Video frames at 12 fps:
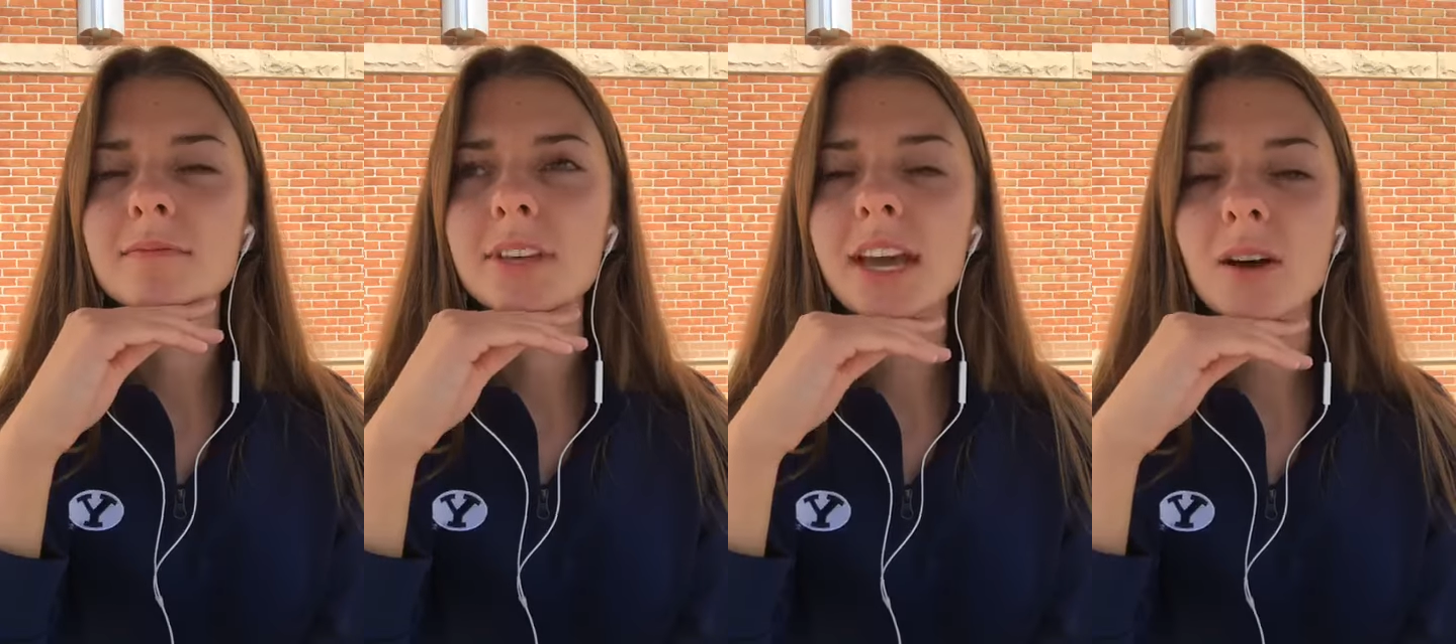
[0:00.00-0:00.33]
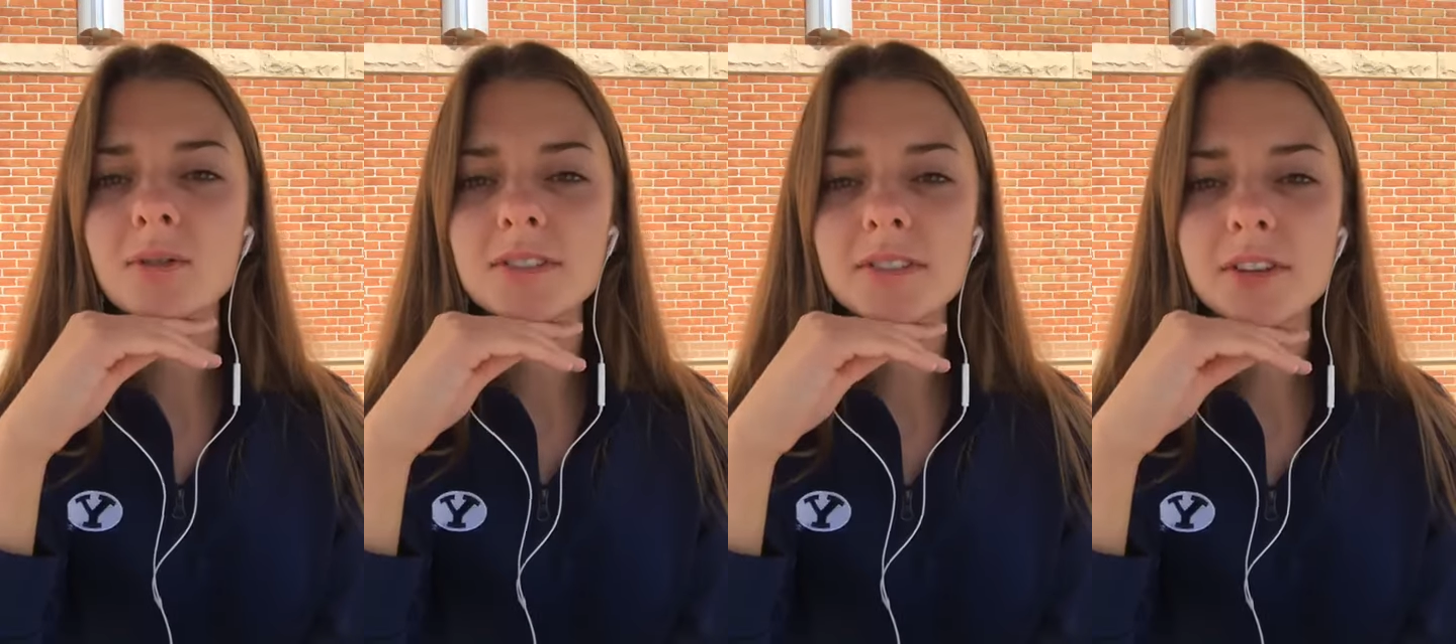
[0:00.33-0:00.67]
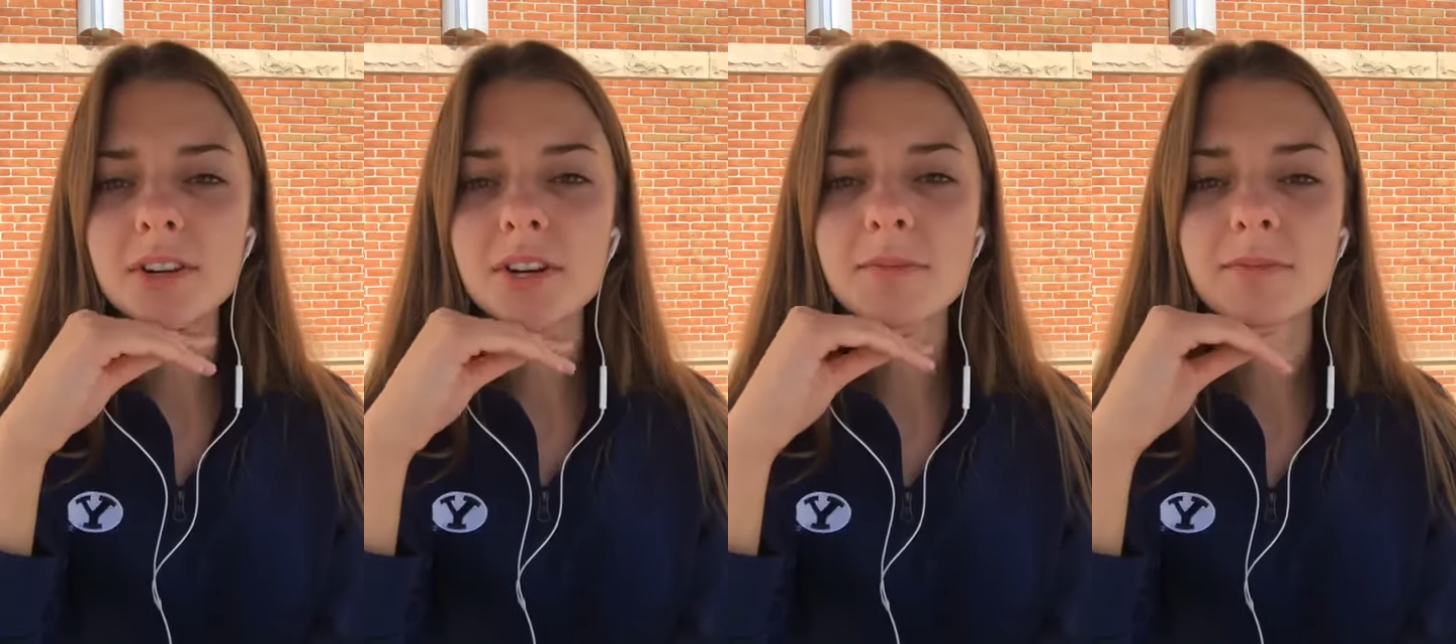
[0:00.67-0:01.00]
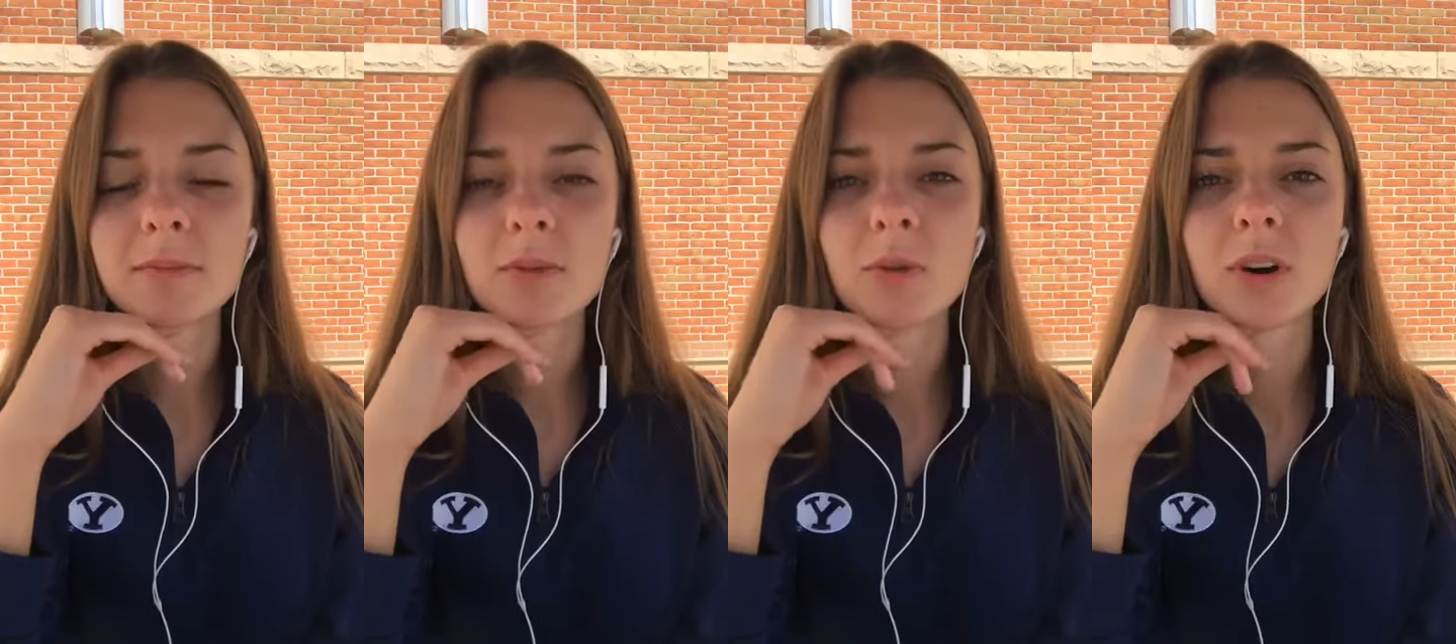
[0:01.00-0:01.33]
counselor
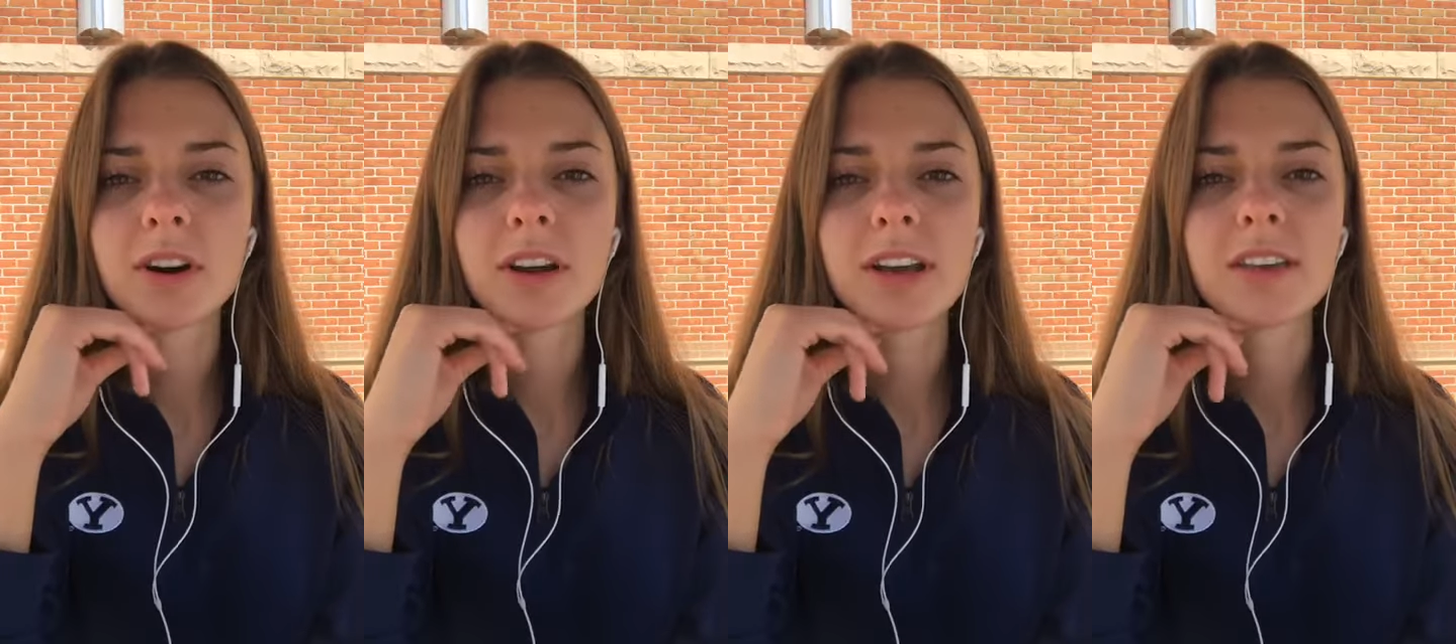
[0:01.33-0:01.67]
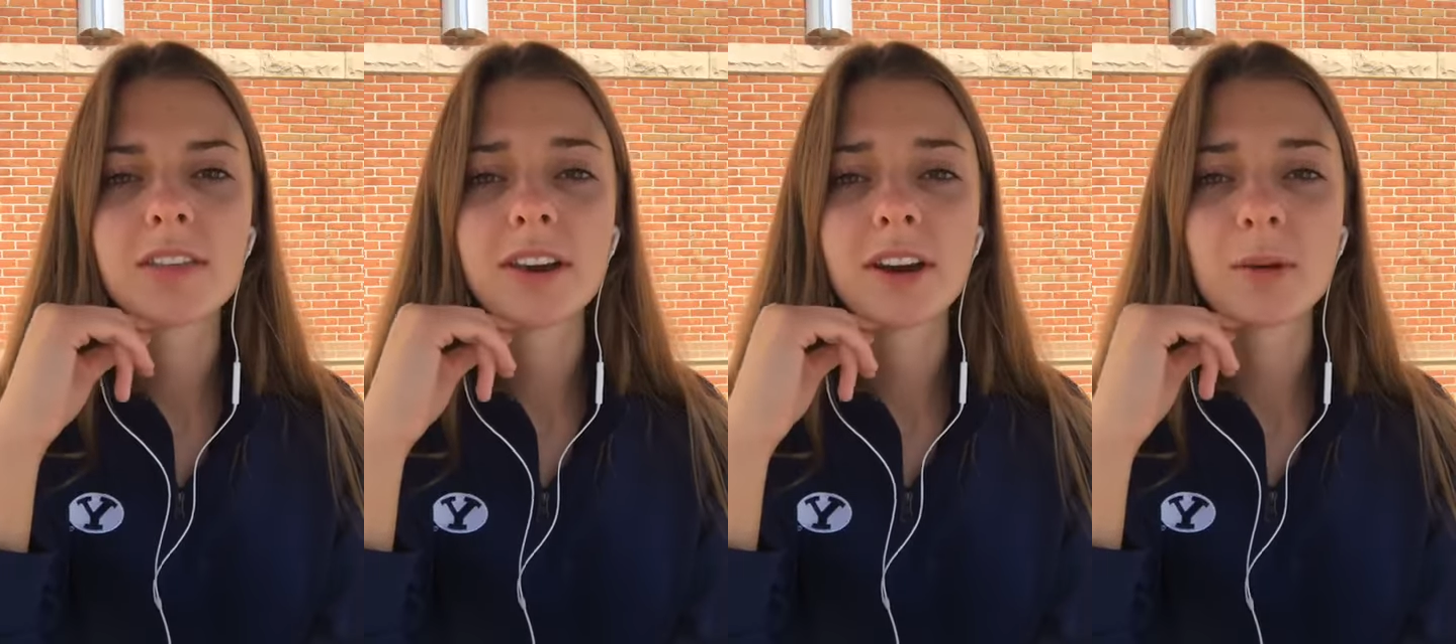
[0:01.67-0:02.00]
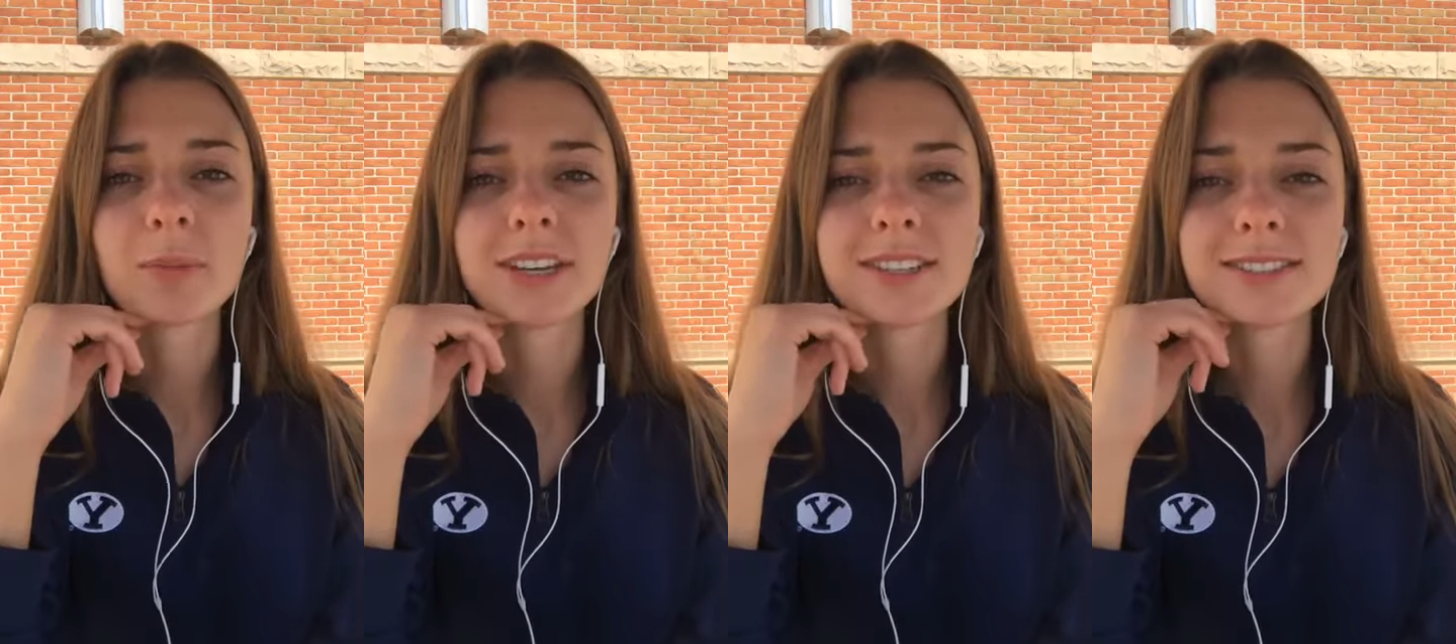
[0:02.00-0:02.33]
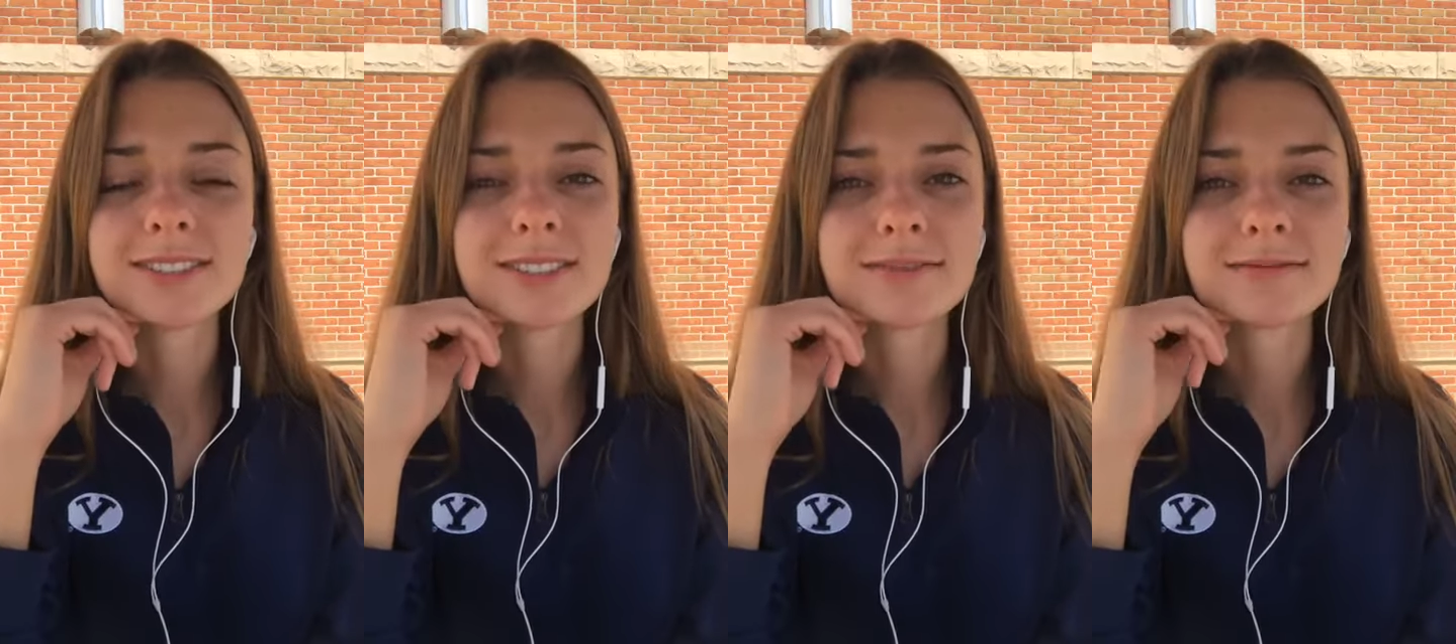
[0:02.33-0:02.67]
or a
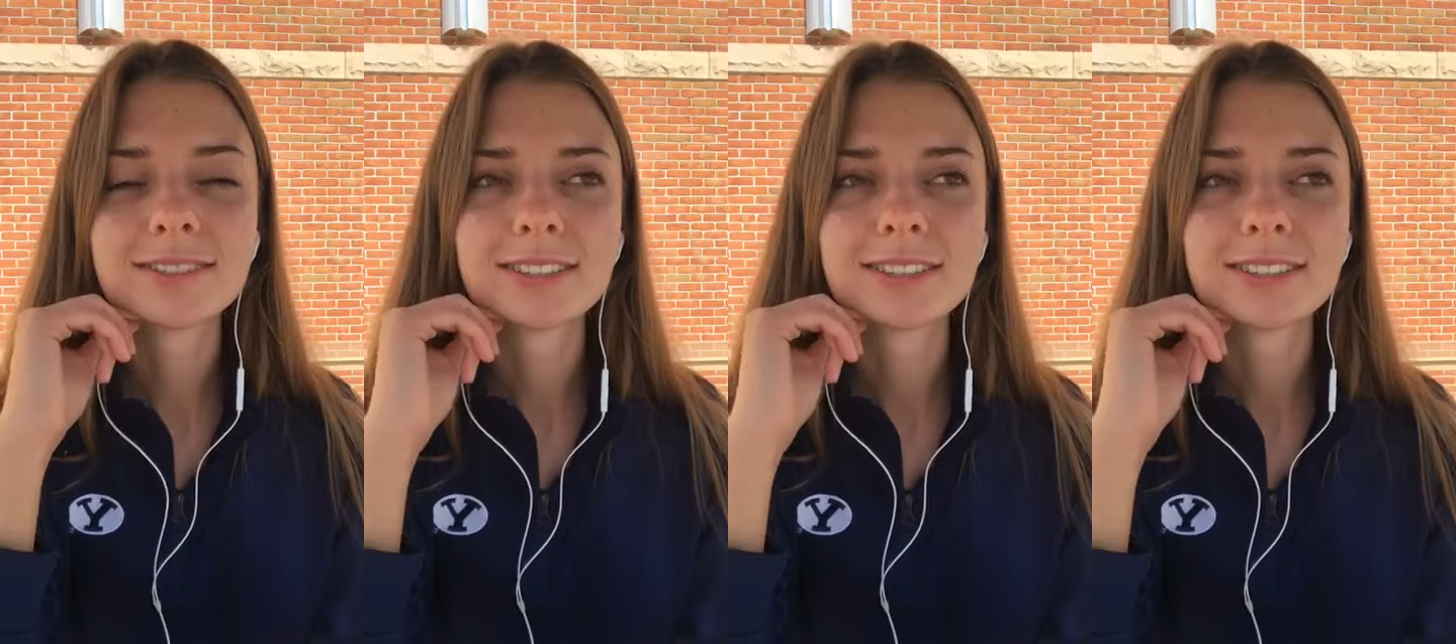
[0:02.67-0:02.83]
therapist,